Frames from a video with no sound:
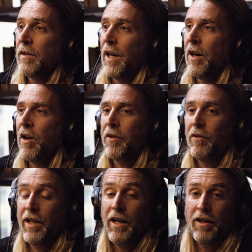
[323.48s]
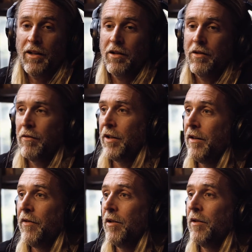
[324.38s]
And I thought, yeah, let's just do an
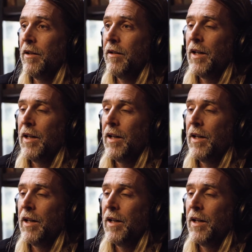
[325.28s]
interview. And